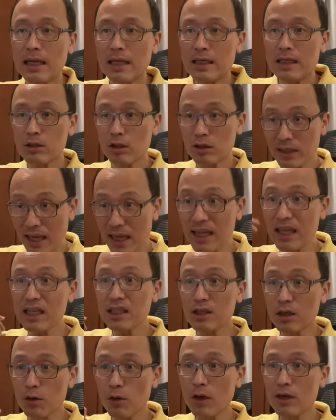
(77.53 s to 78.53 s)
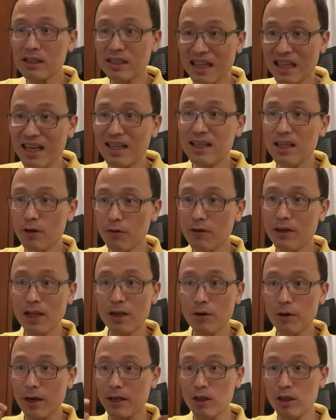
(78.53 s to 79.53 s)
So 10 years ago, I was 90 over
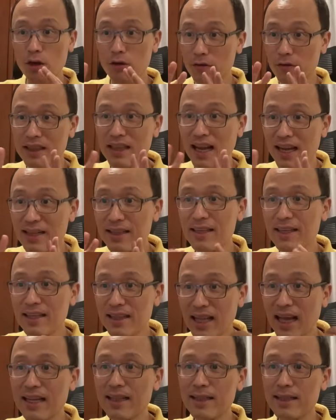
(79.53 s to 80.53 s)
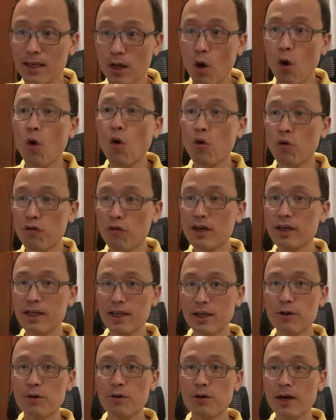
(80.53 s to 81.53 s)
kilogram, not even 90 over
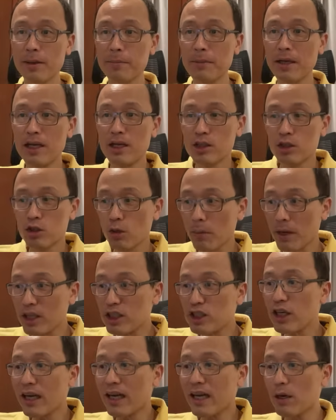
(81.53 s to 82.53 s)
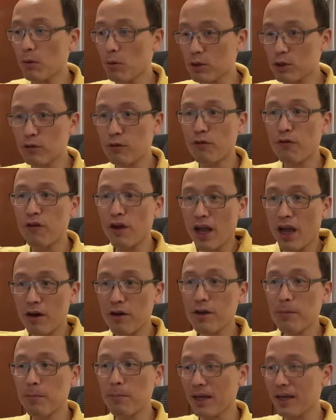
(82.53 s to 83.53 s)
kilogram. So my jacket was
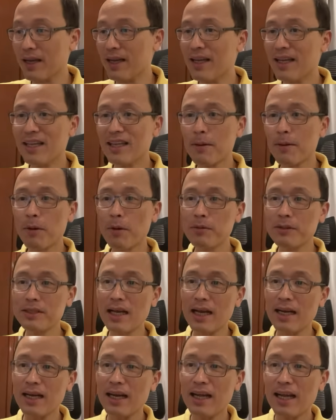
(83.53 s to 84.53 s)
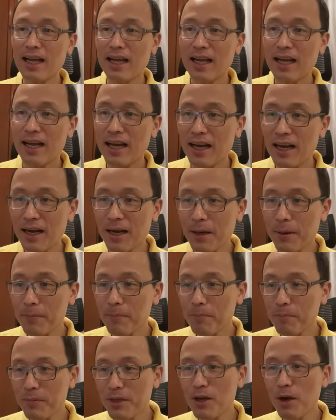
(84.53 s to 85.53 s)
very big. The problem is that
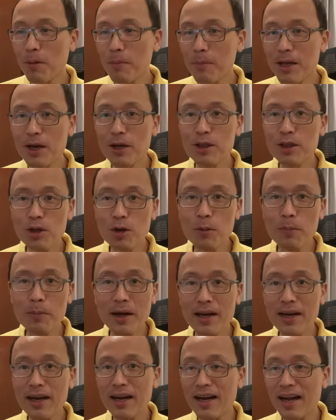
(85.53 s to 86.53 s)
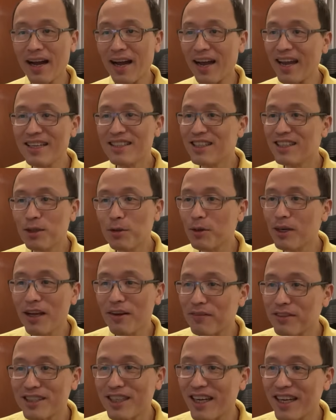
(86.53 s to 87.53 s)
you all may not know, but I actually don't
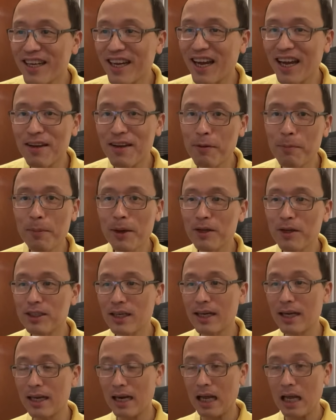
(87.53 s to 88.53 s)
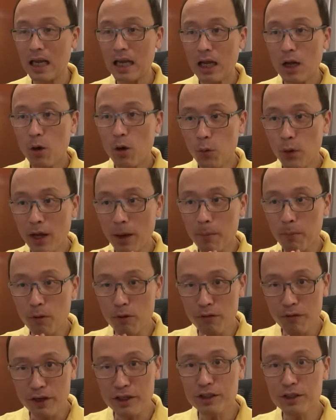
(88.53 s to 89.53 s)
have a jacket. I haven't bought a jacket. We are
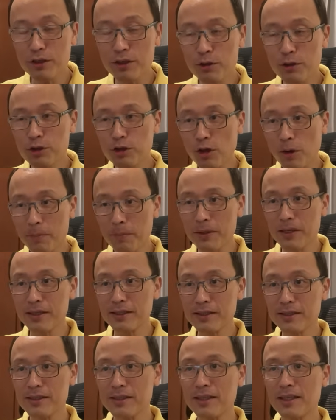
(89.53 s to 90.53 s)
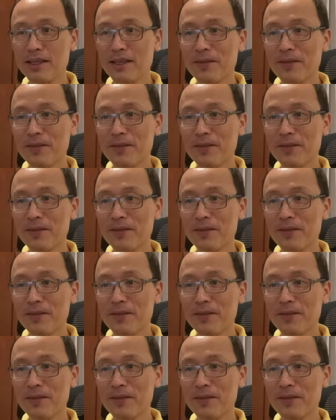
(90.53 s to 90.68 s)
professional shoppers.